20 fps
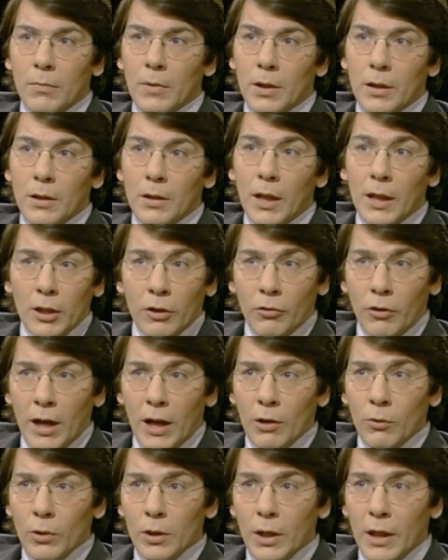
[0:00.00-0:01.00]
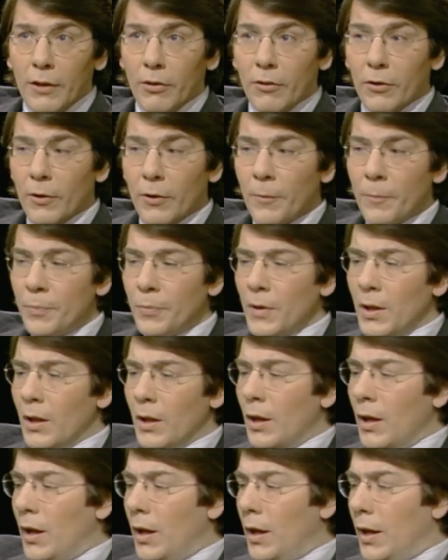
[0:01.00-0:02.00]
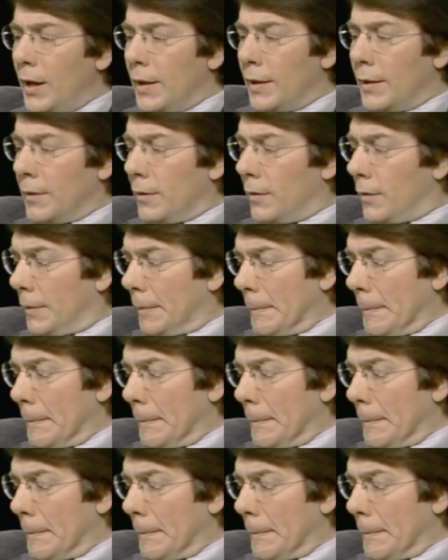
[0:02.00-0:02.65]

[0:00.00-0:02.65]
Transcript: like a tranquilizer. And